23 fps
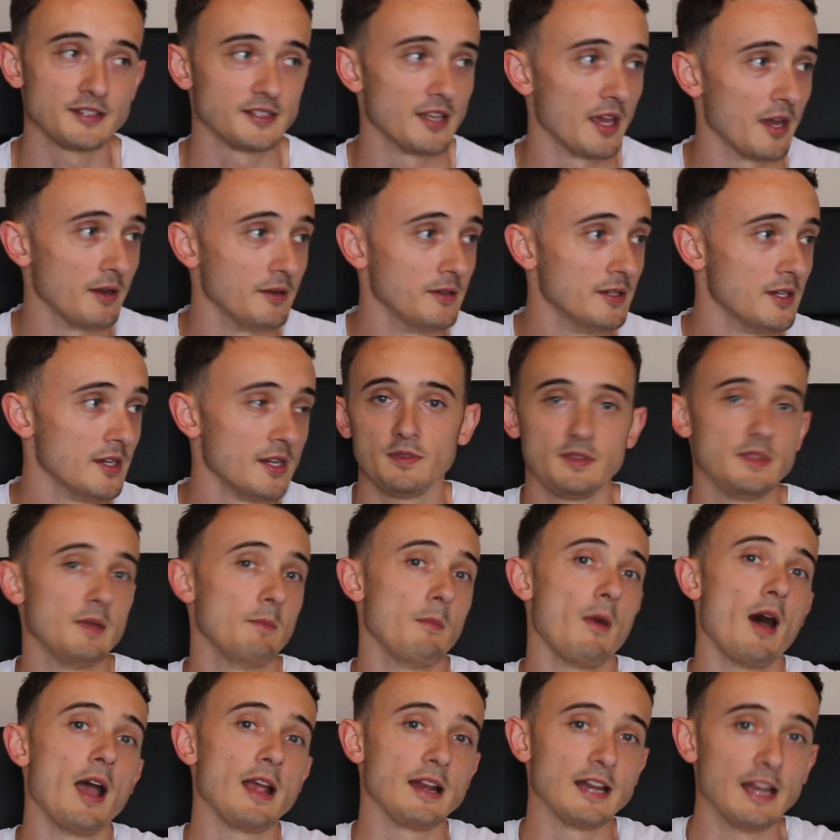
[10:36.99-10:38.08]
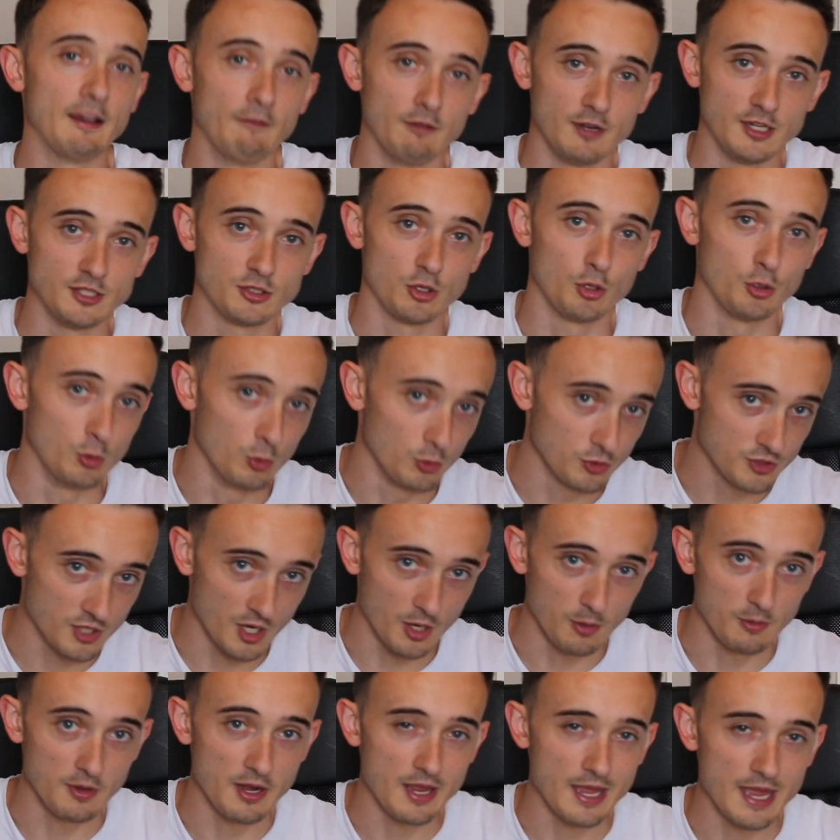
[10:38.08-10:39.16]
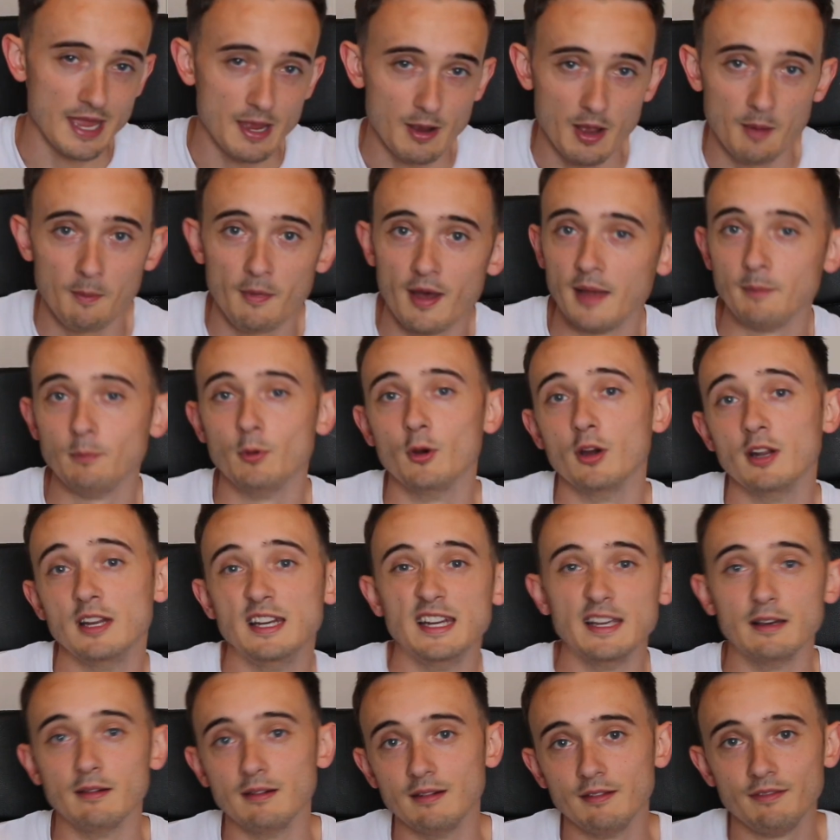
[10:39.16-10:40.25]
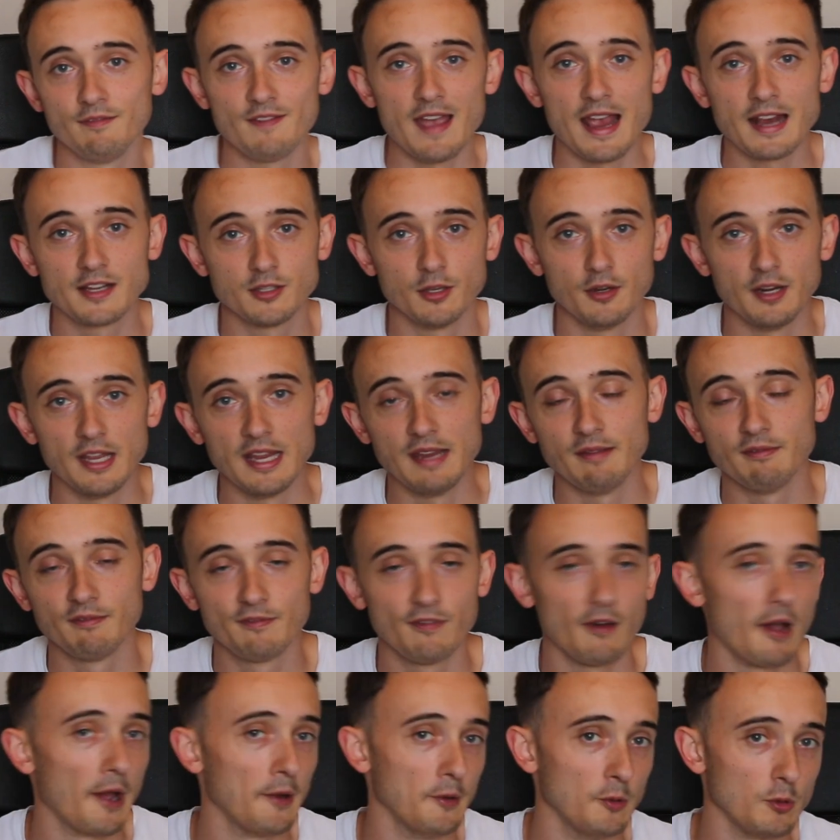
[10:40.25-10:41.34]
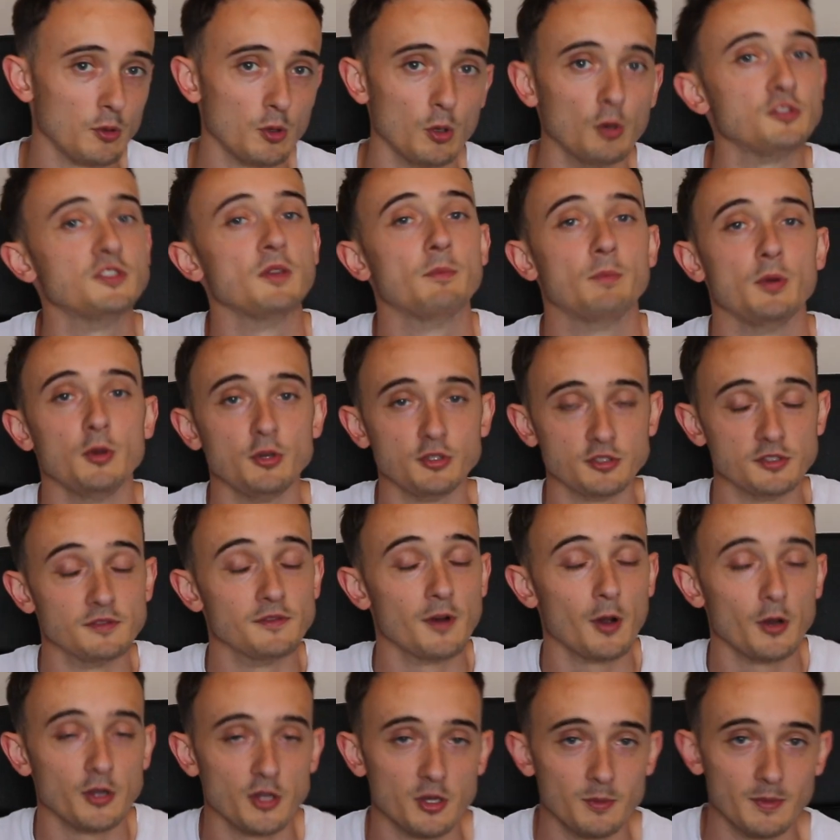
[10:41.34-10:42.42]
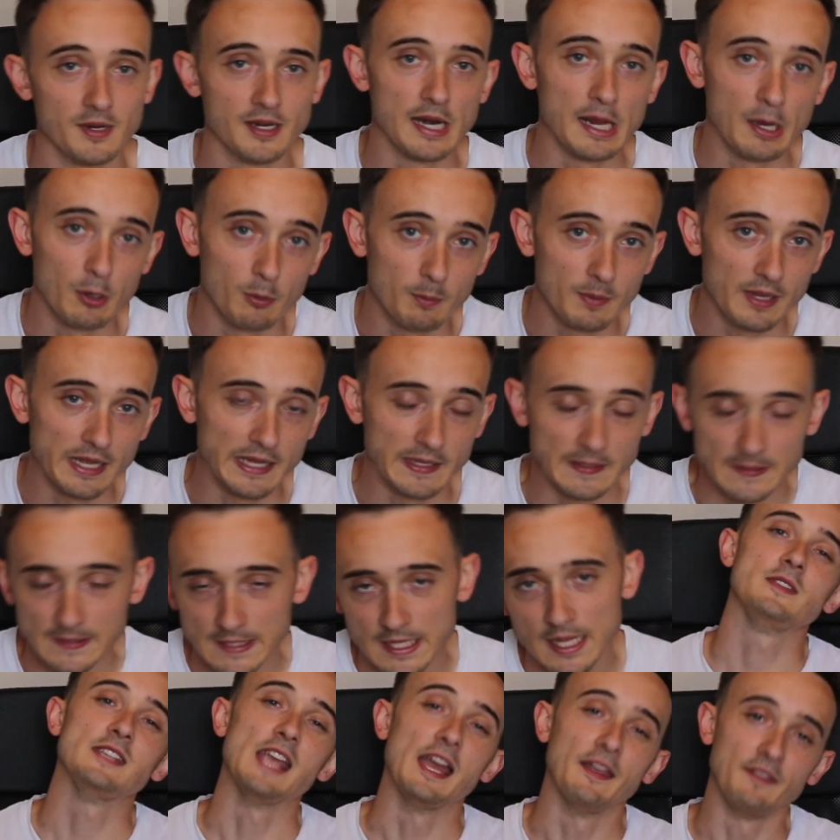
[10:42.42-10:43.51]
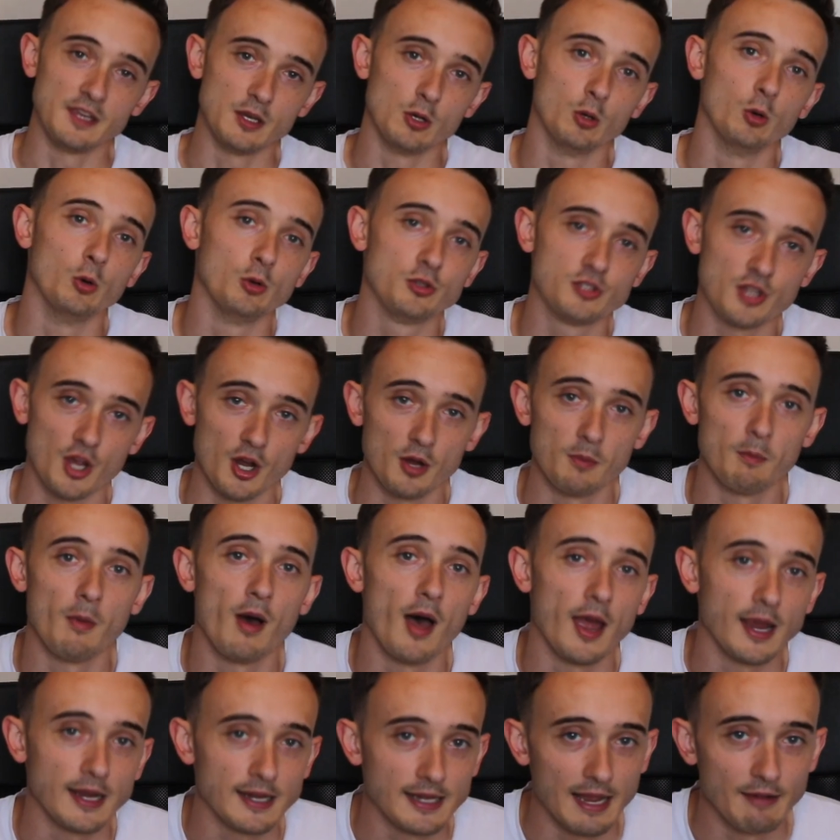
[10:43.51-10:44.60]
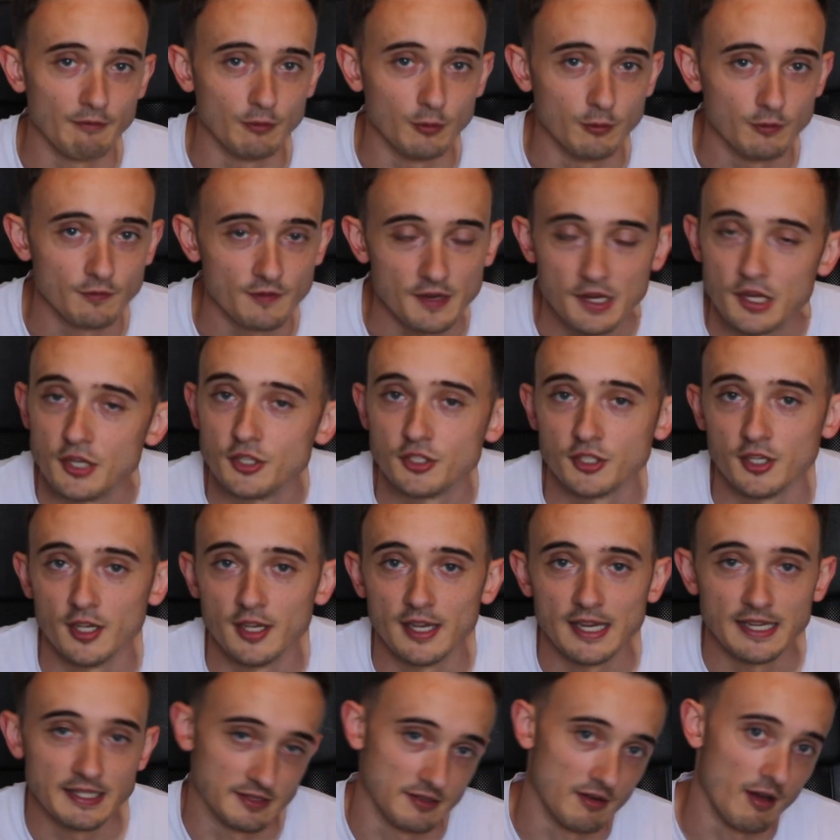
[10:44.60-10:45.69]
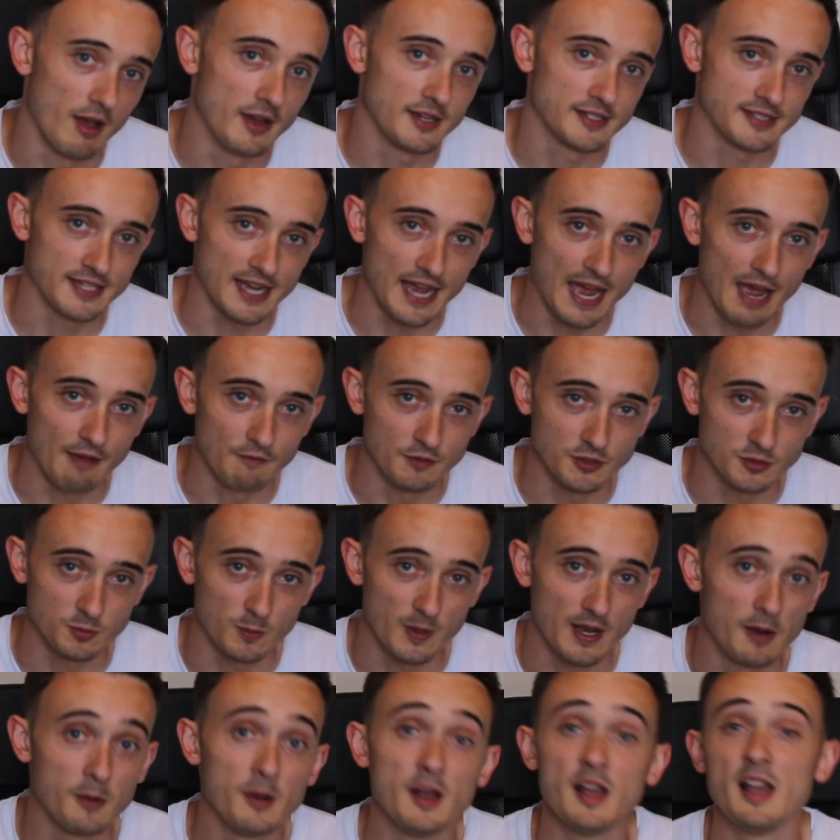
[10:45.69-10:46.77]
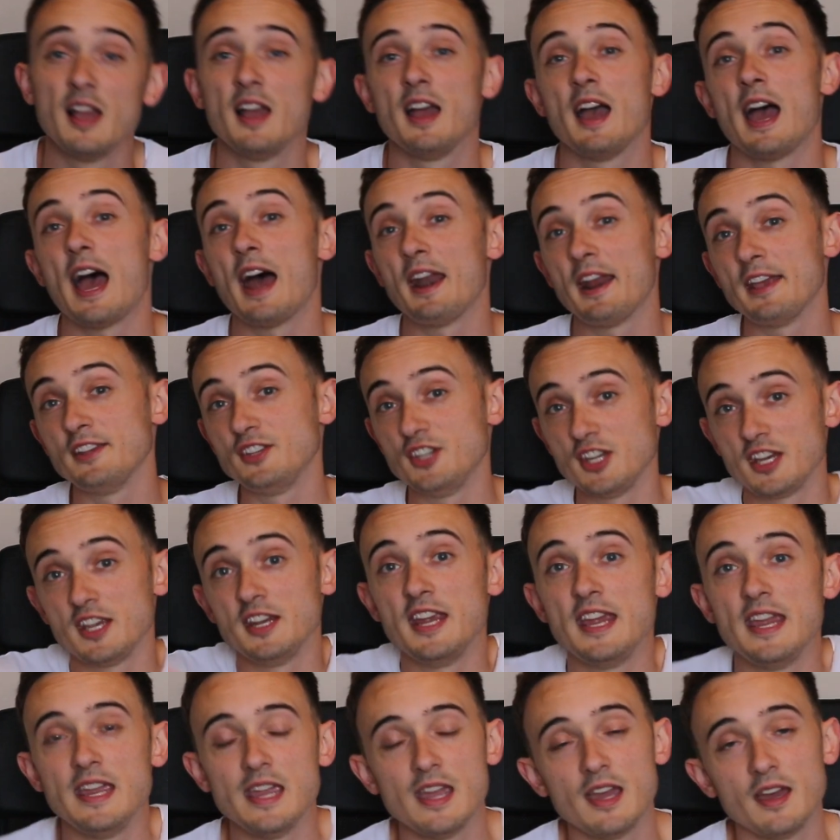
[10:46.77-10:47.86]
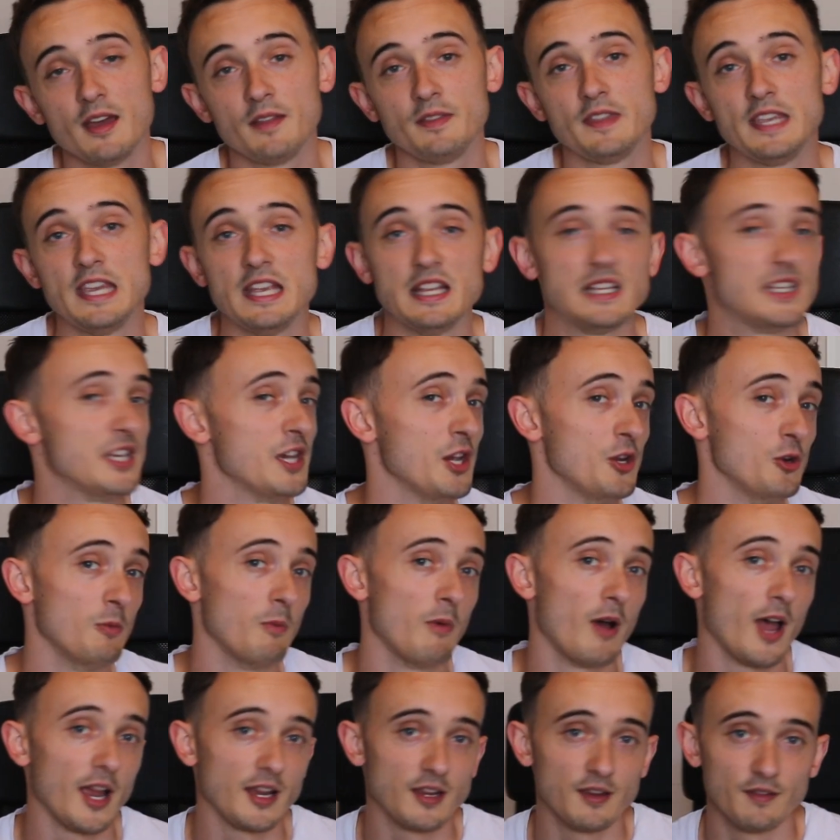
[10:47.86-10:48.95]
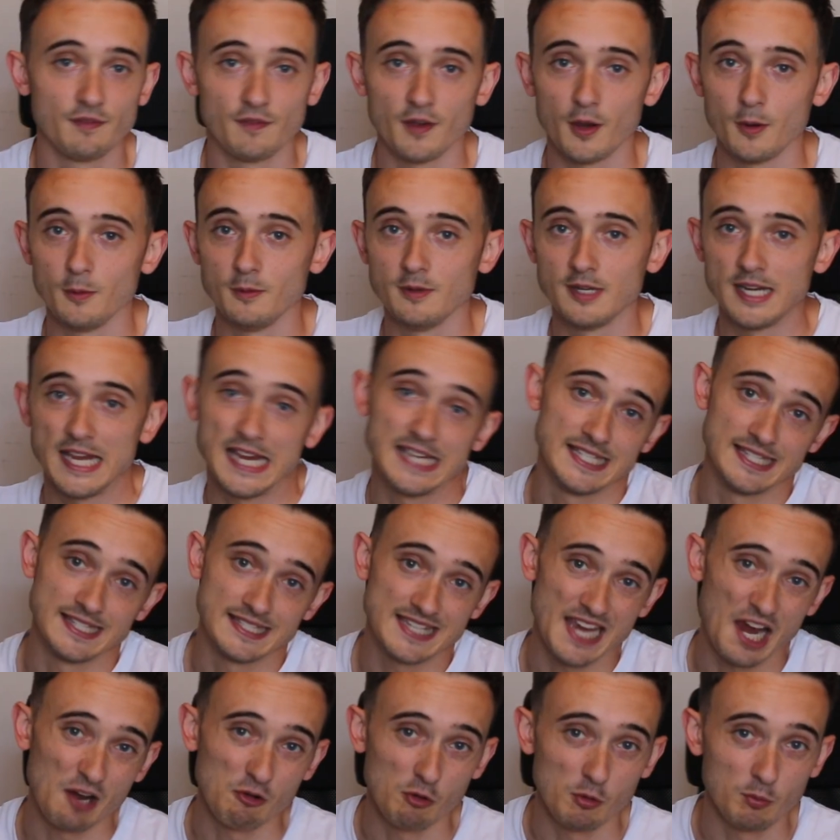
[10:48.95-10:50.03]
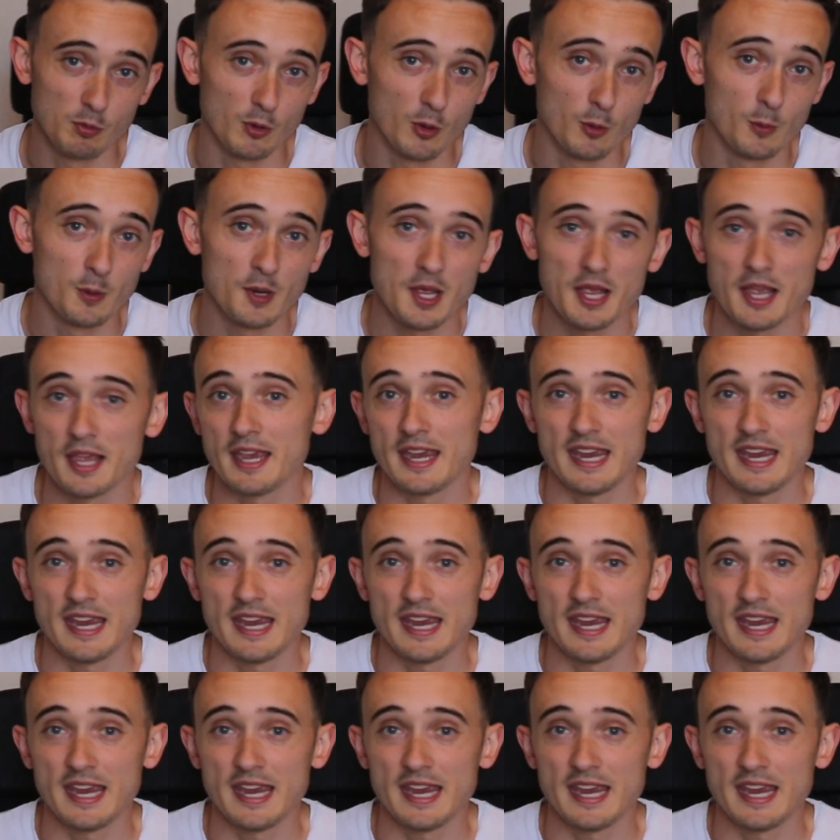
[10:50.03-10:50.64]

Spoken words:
So the mic level is on auto now. I might put a little effect on it in Final Cut to boost the volume a little bit. Yeah, the auto mic level feature is nice to have as well. And as you can hear, the internal microphone isn't terrible.